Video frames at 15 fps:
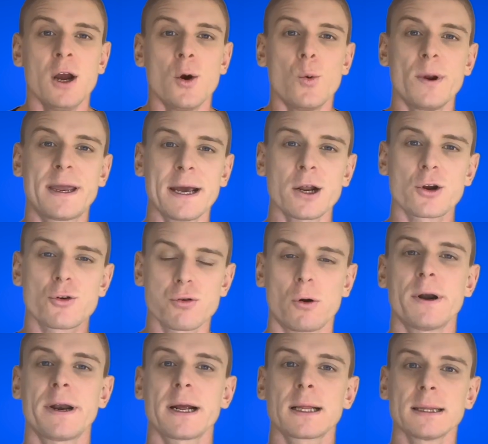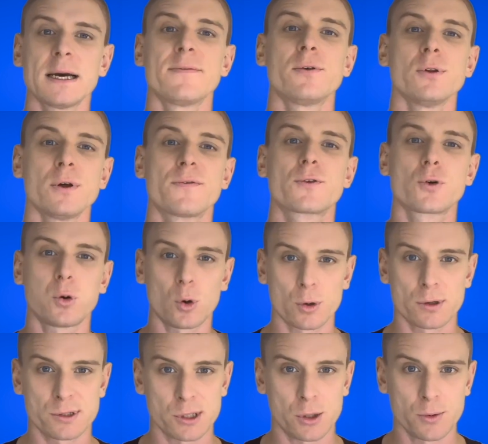We get a chronic level of
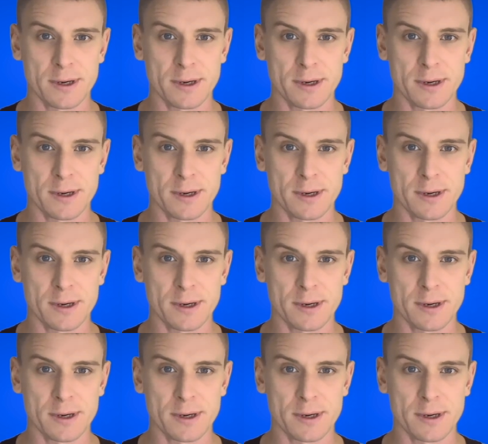cortisol.